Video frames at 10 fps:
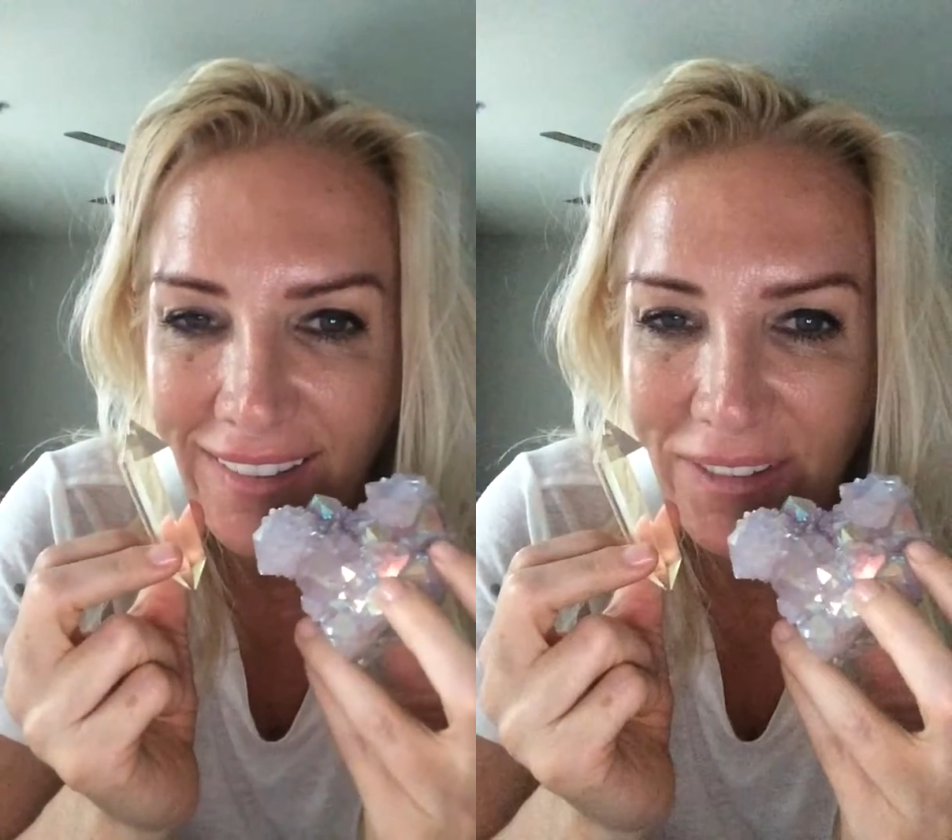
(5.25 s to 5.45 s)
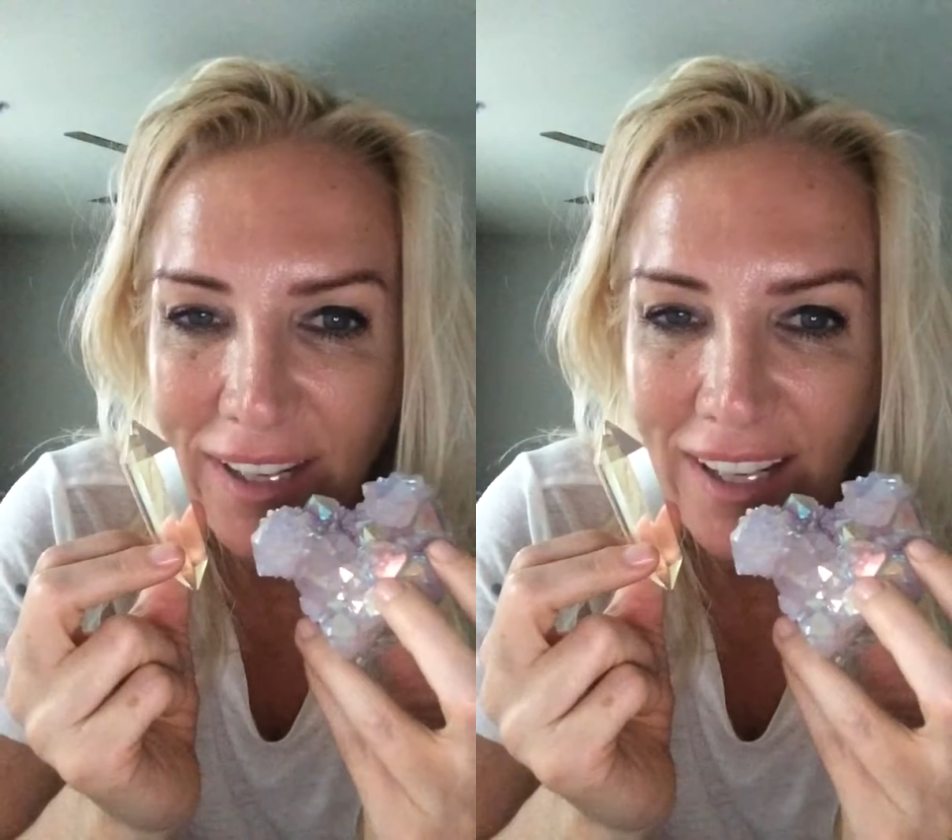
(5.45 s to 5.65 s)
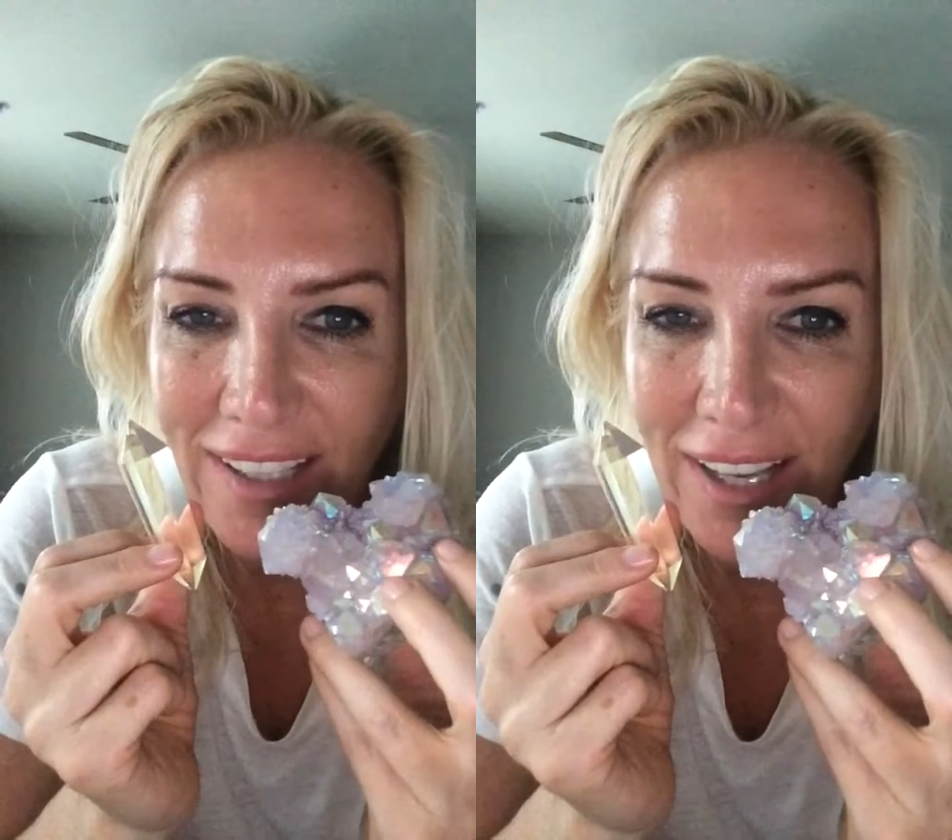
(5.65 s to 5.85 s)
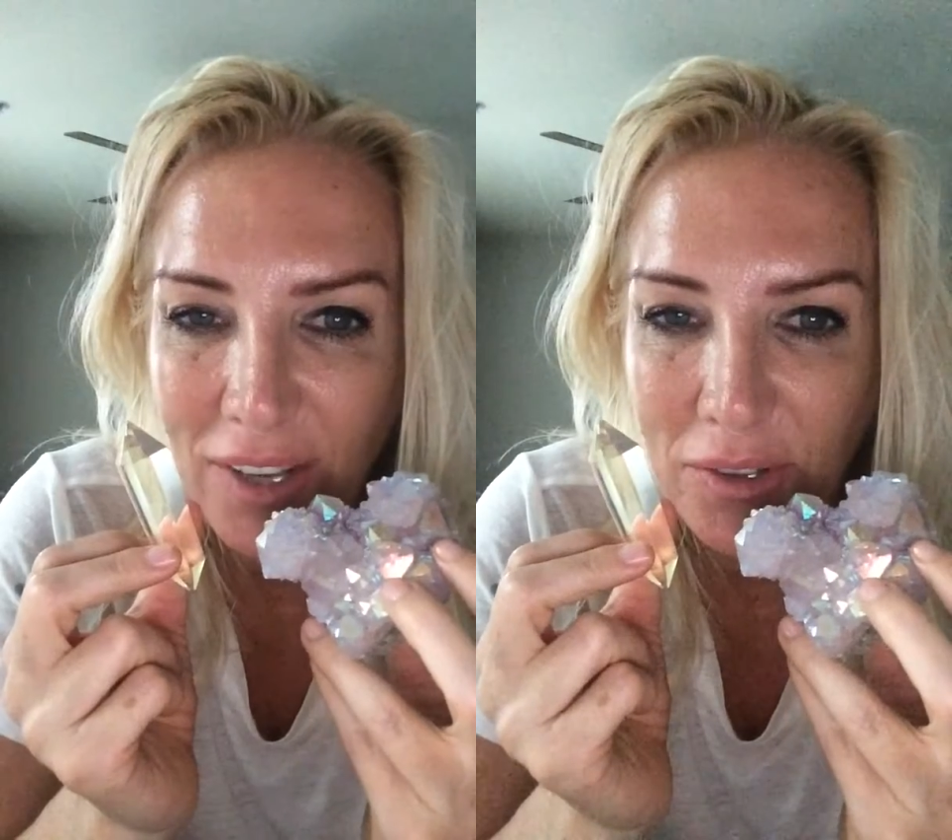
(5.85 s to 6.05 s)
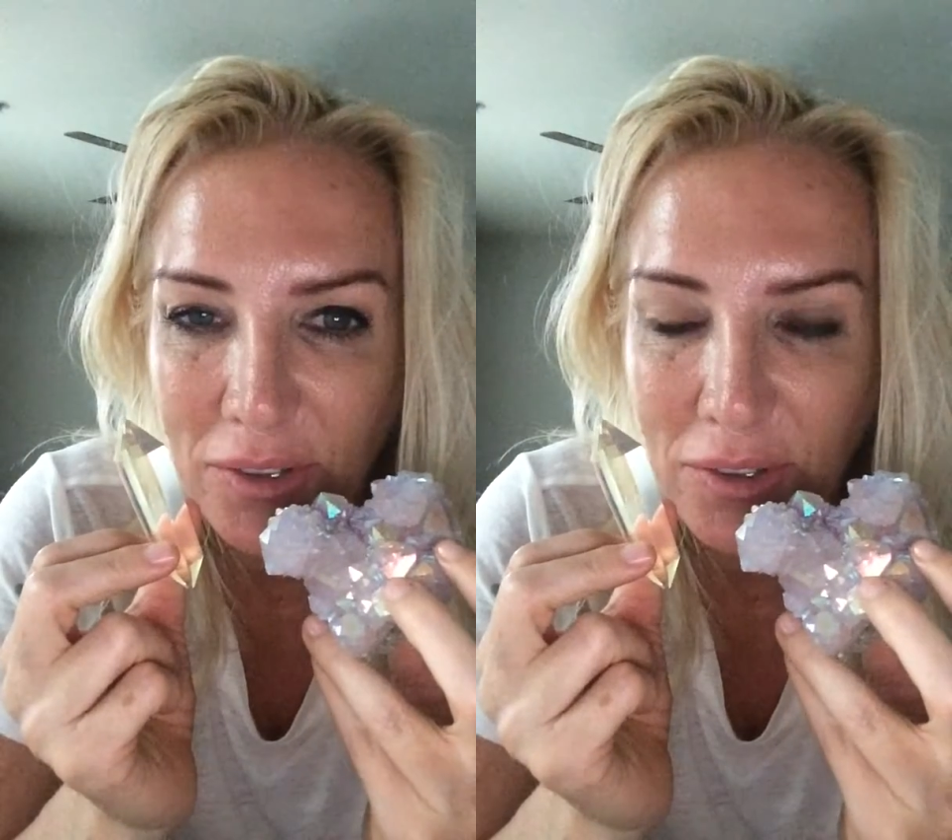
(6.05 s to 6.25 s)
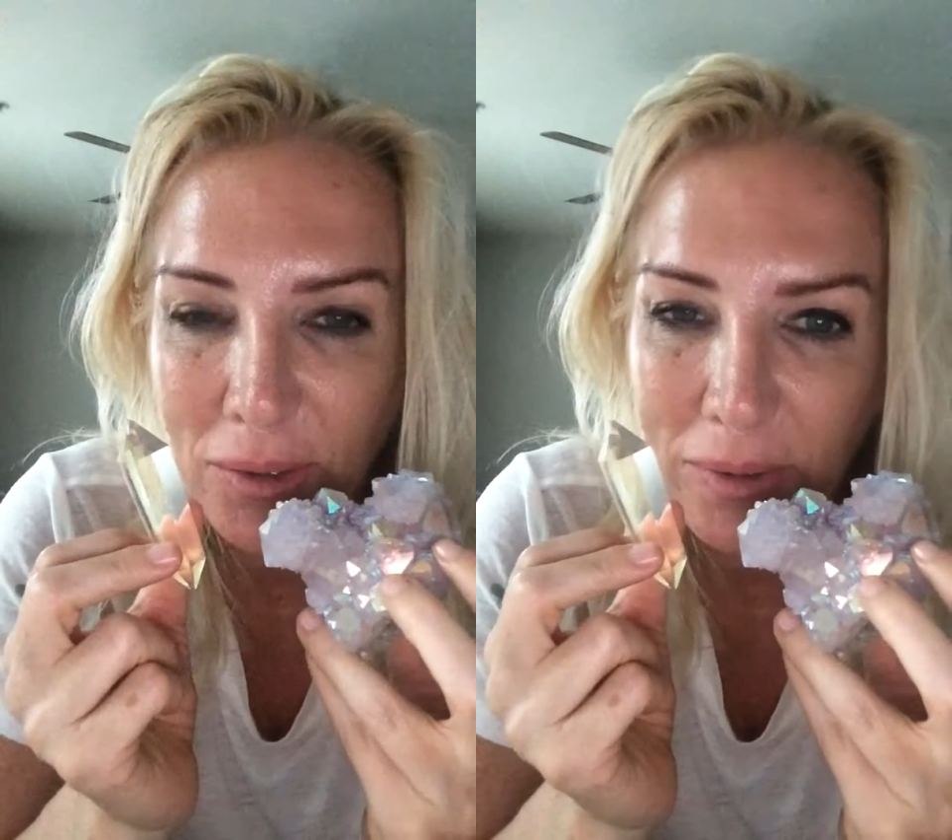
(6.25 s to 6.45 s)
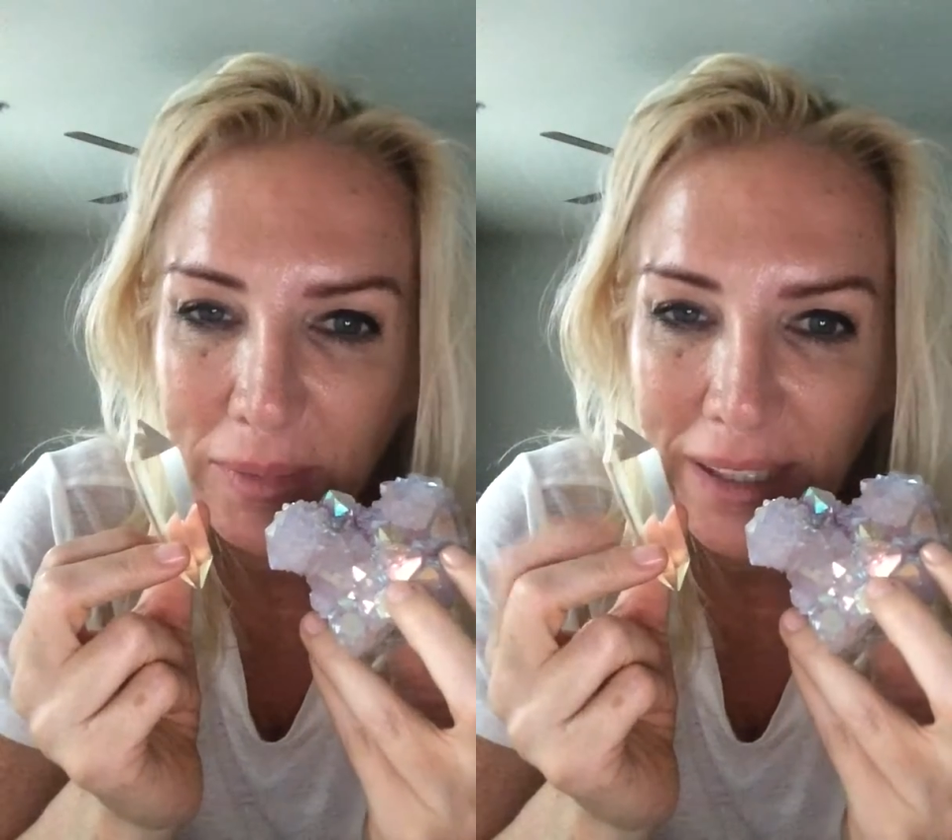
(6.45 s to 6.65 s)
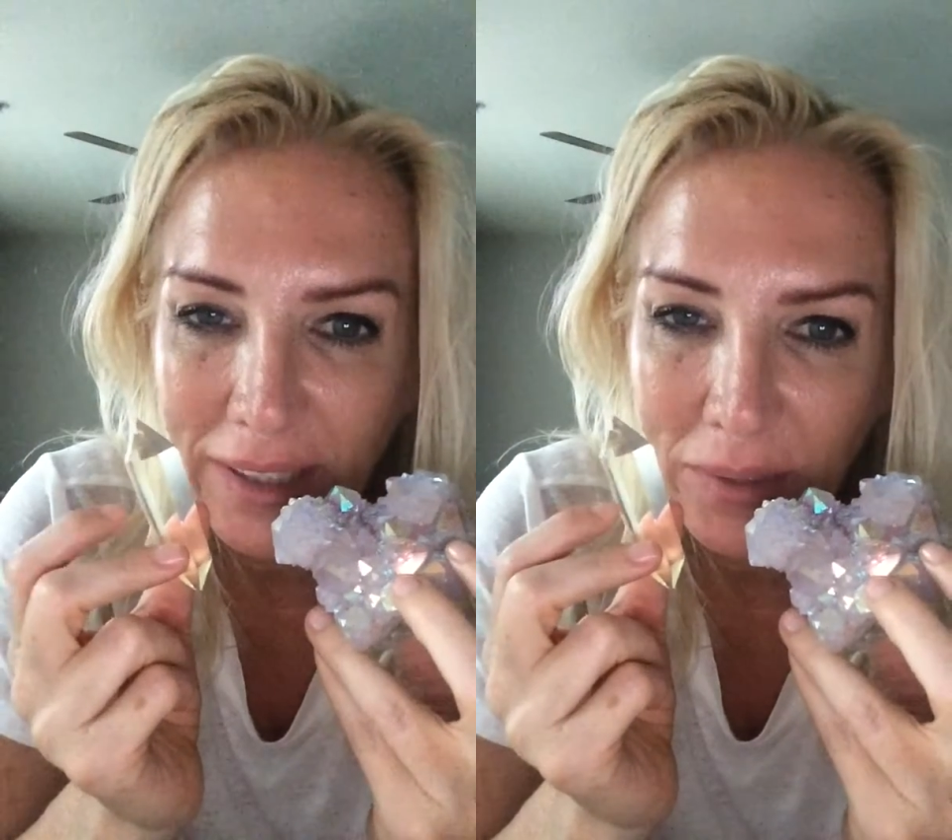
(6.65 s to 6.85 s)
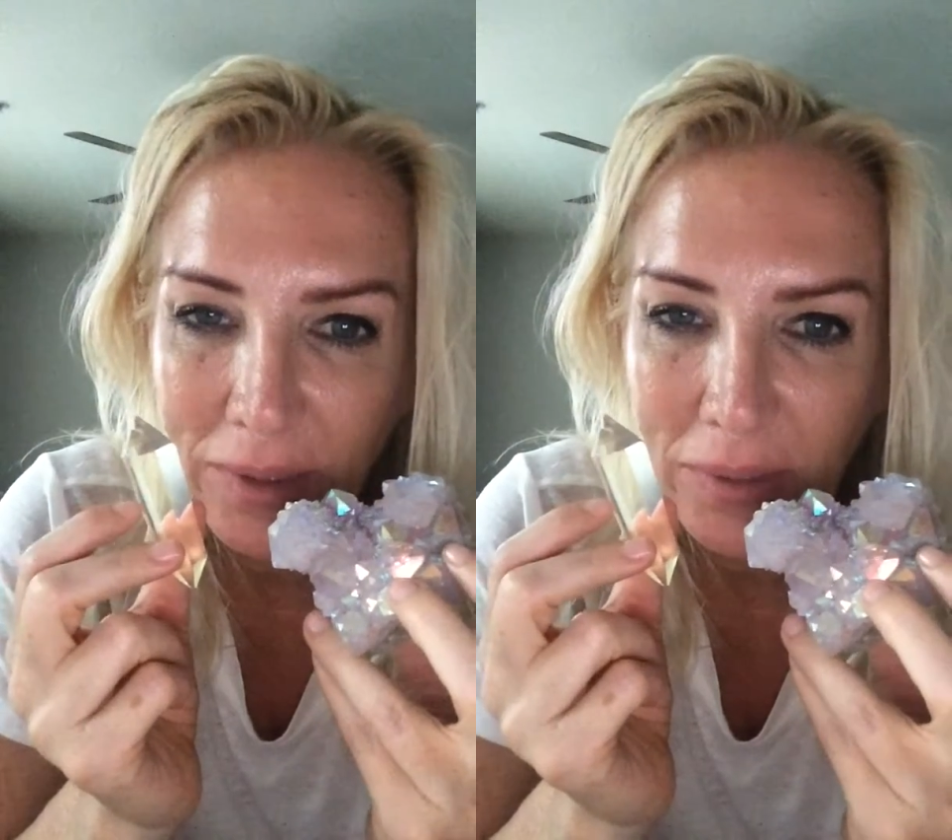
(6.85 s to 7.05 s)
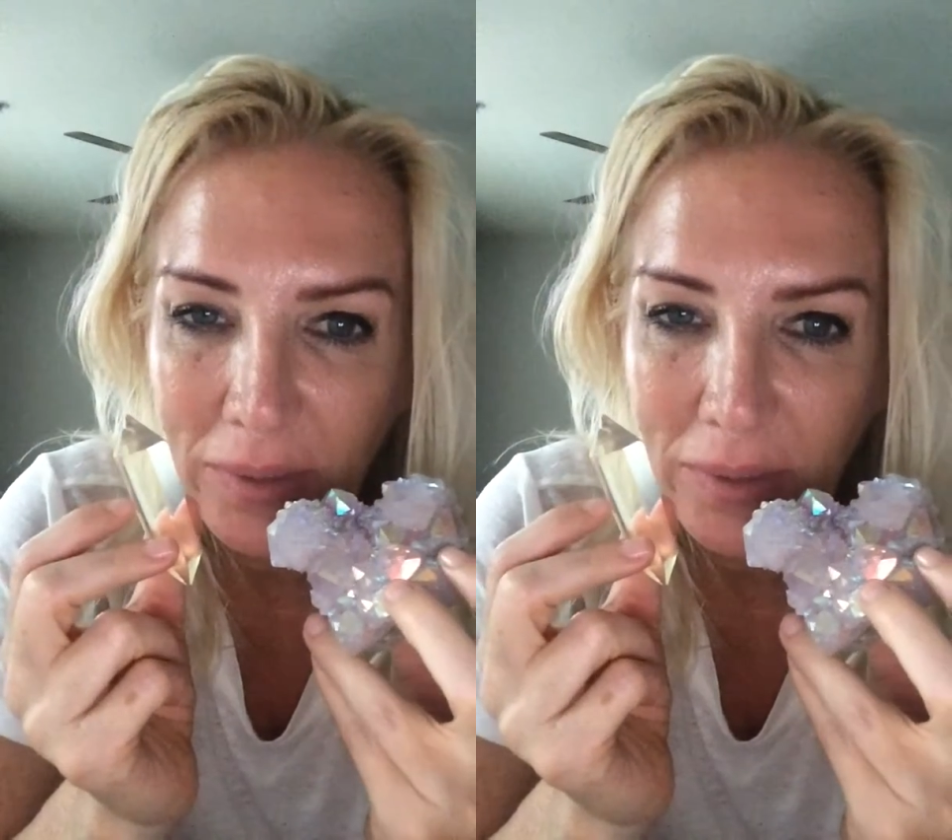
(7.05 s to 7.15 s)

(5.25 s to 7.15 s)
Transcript: realize how cool it would be to work